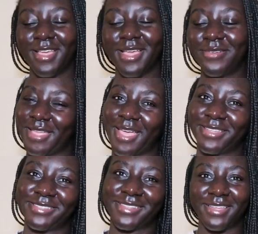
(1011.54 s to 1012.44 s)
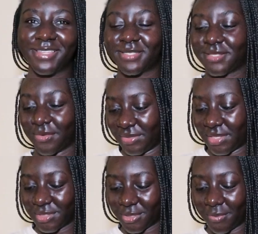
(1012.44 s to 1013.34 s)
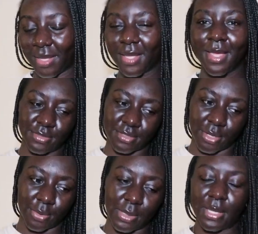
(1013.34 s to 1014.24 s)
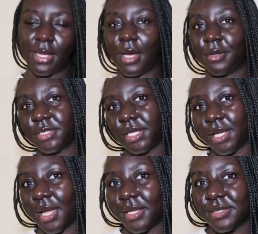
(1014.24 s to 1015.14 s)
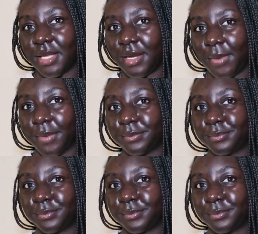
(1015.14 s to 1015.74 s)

but yeah that is everything she got me so i'll see you guys in a bit